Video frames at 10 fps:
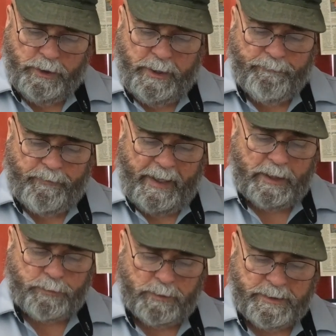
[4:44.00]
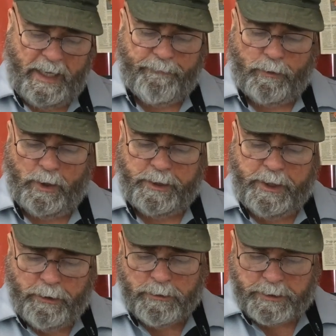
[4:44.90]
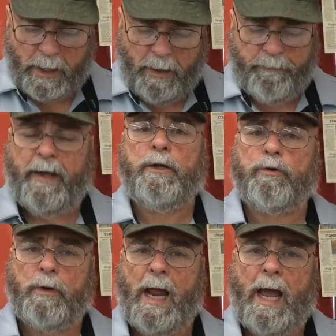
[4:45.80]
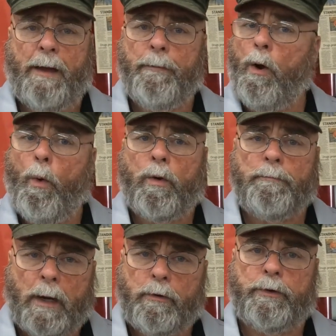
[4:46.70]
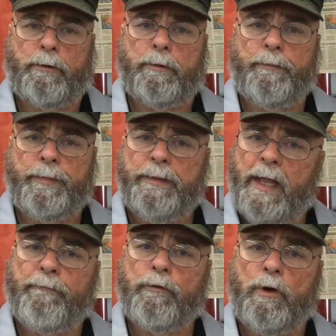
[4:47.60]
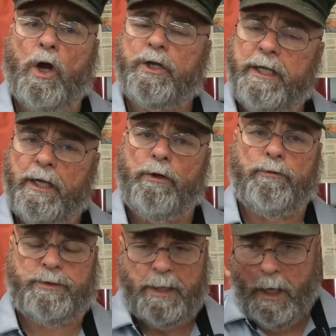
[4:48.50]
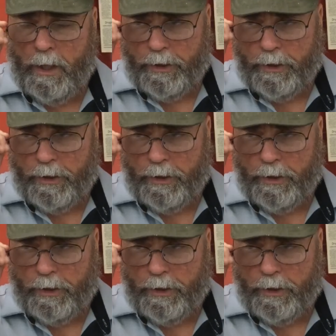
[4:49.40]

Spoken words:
Jim Vance was never accused of a crime or murder. Never accused.